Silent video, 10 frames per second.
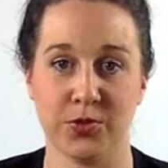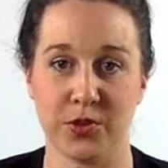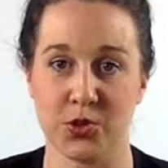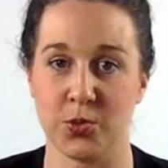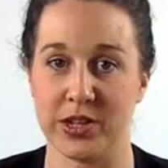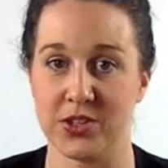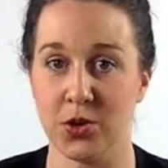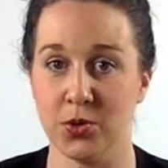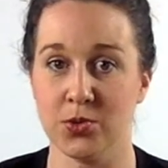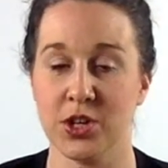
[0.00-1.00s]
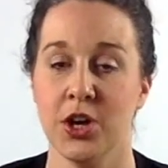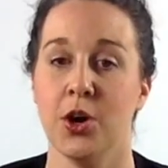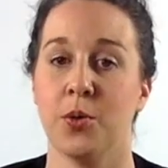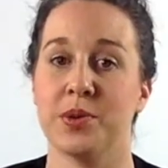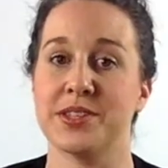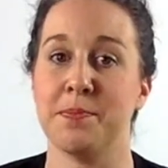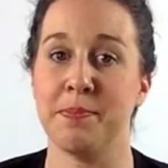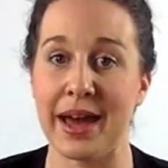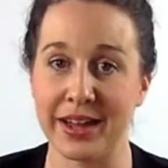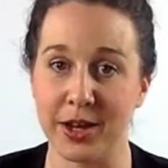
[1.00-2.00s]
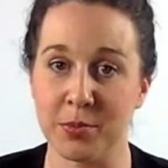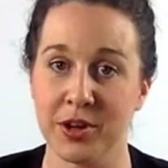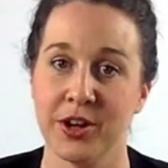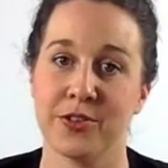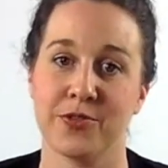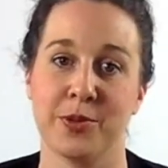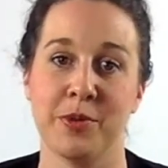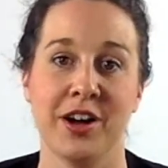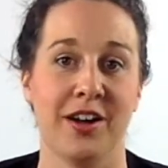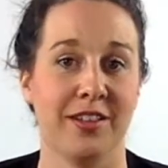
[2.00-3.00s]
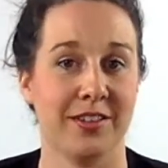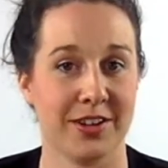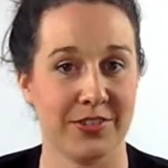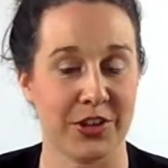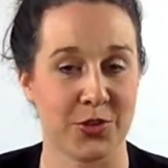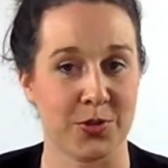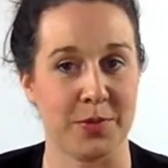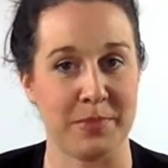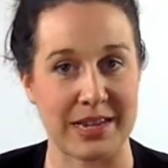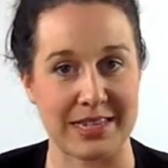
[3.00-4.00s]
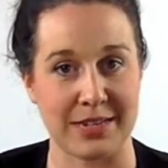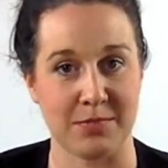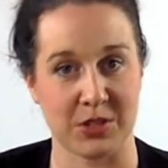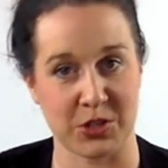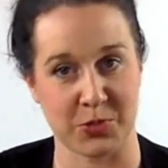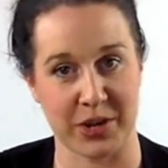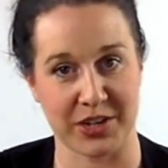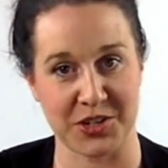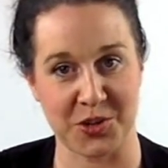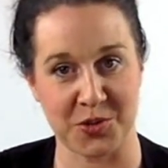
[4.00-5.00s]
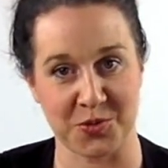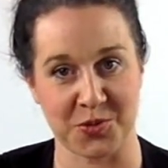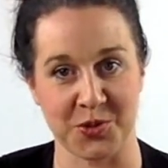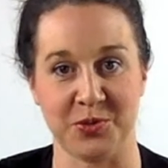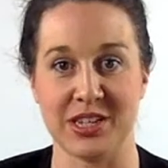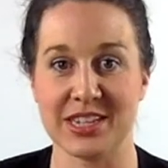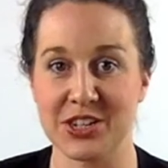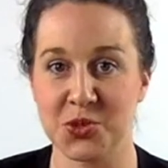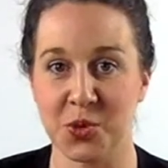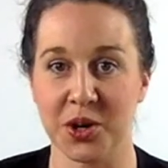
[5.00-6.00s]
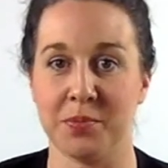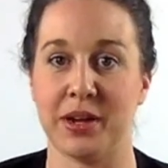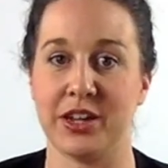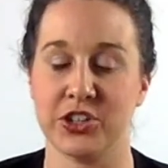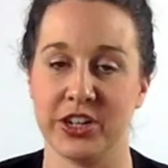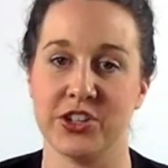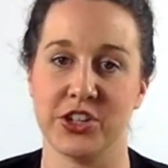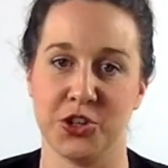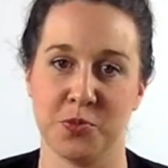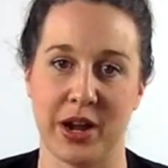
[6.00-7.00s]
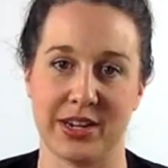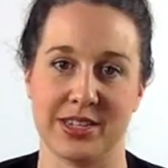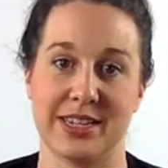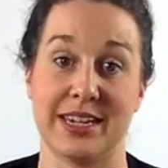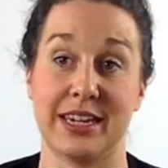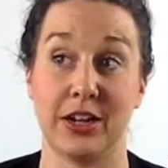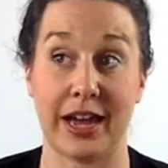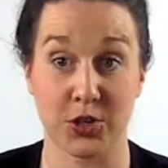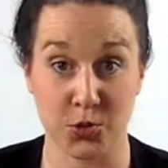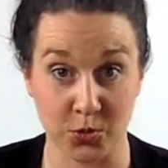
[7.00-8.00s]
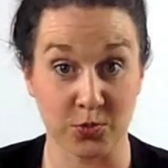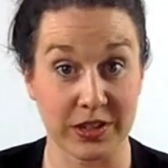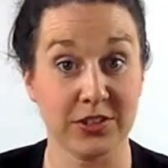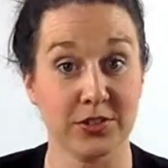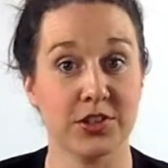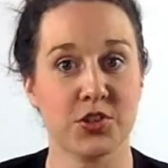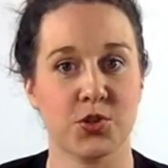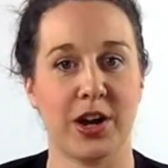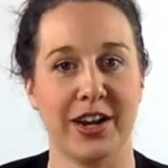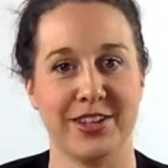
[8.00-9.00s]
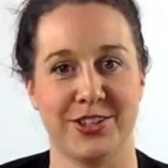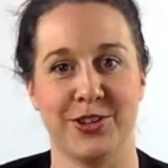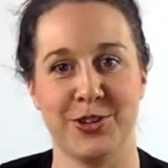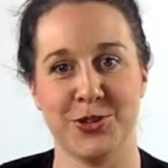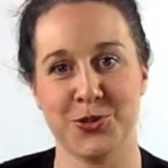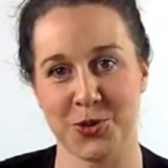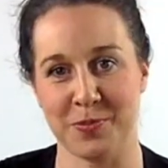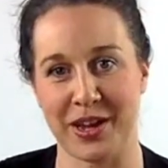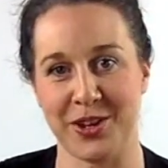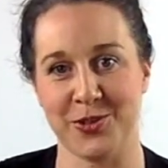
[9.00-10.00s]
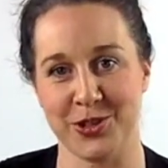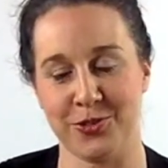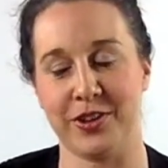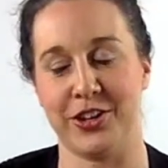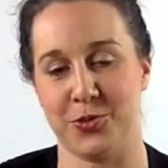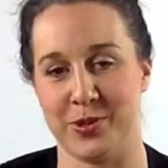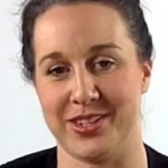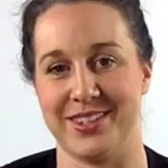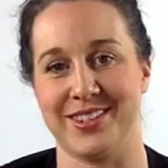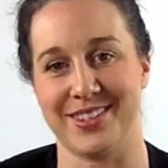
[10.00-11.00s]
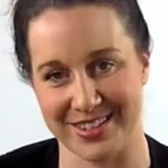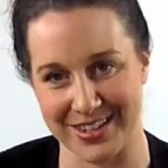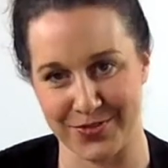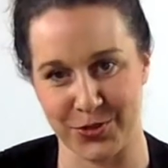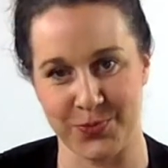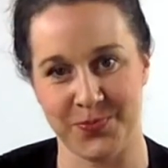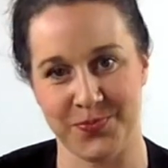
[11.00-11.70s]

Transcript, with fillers: first week's goals with some backup from a lot of other amazing massage practice owners. So let's get to work making changes in your practice and taking actual real strides toward making yourself and your business successful.